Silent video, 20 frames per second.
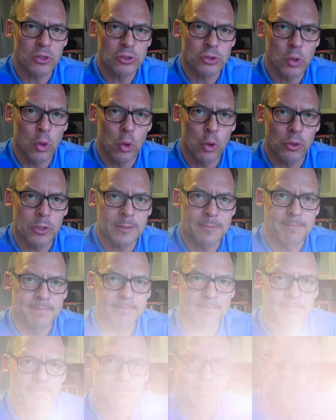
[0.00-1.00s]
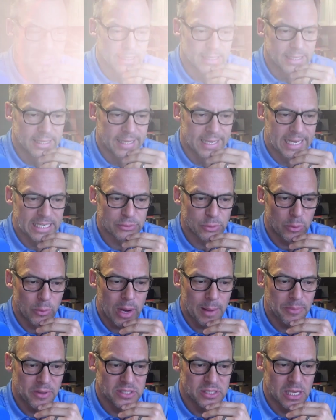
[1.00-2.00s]
sold. As we
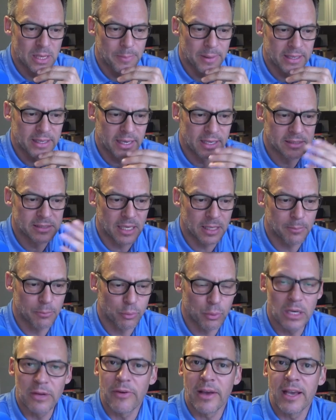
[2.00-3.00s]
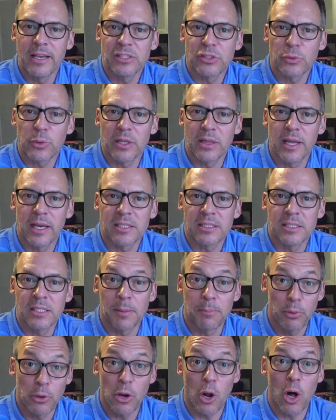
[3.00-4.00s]
wrap this up, I guess a brief history lesson
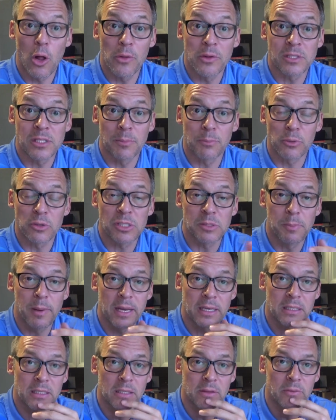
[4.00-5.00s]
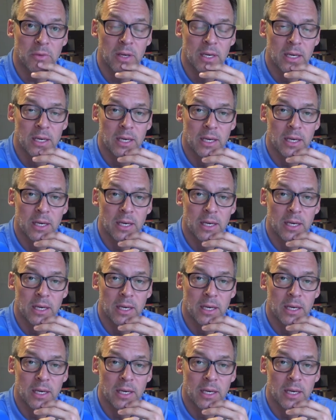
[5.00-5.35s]
to put all this in perspective.